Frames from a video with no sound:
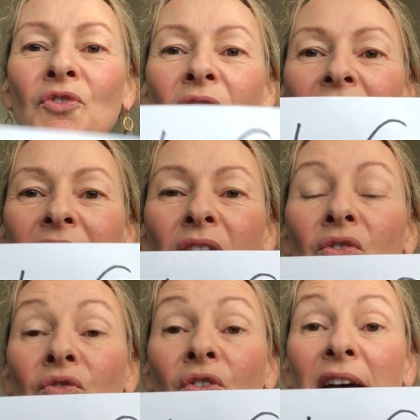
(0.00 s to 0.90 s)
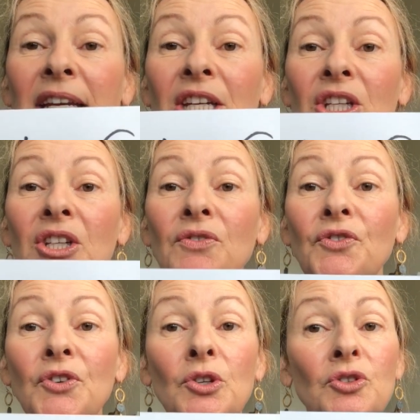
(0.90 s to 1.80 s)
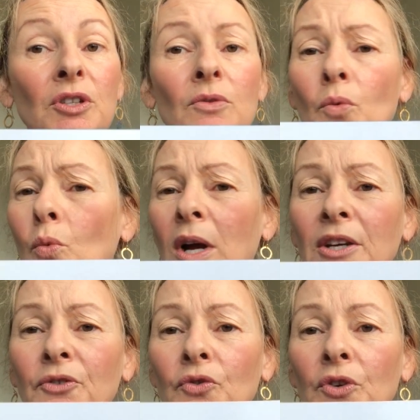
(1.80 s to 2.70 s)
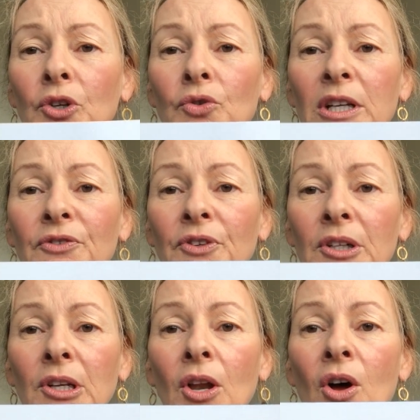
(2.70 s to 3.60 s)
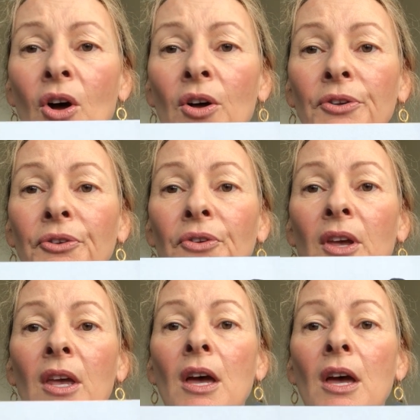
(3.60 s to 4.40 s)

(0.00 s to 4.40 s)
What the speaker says: VIC, vaded in confusion, wonderful for grief and loss,